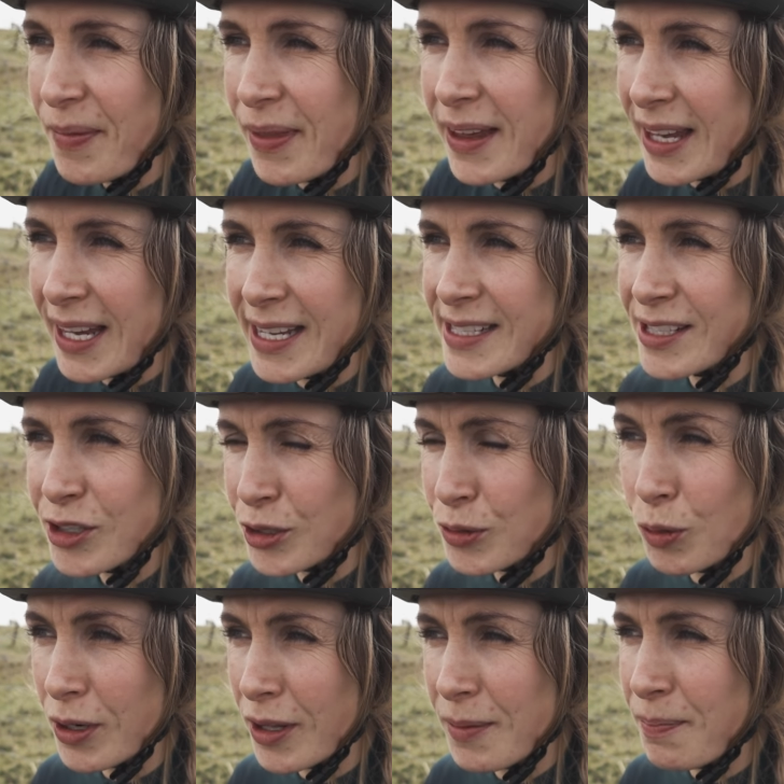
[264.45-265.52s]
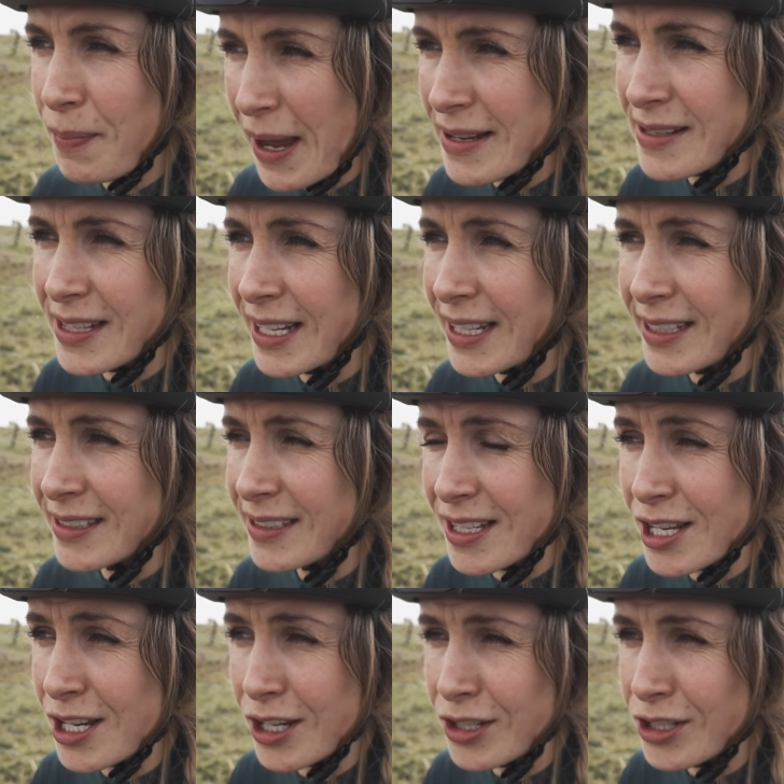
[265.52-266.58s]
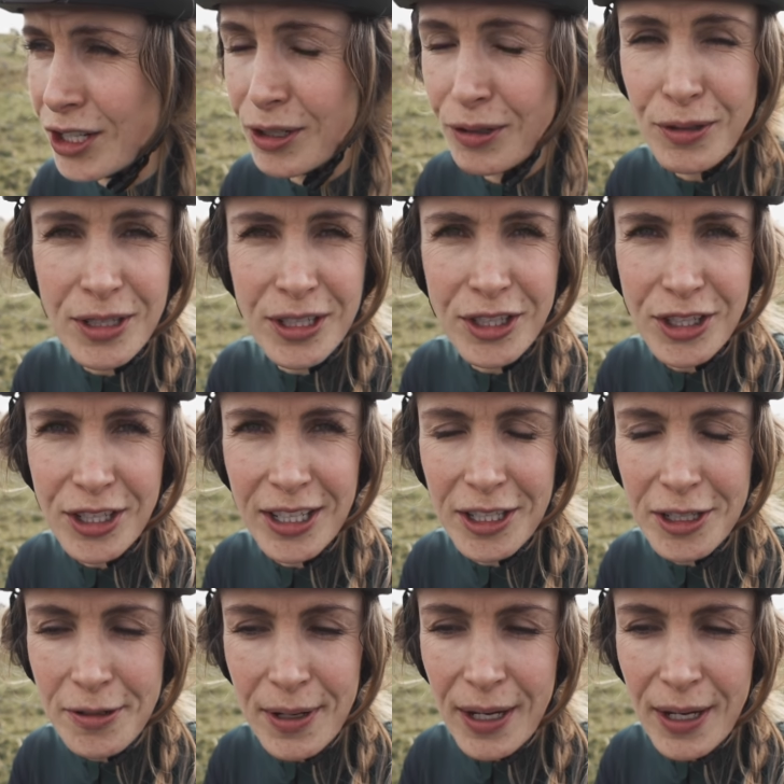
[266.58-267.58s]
it is just one of the best things that you can do just to,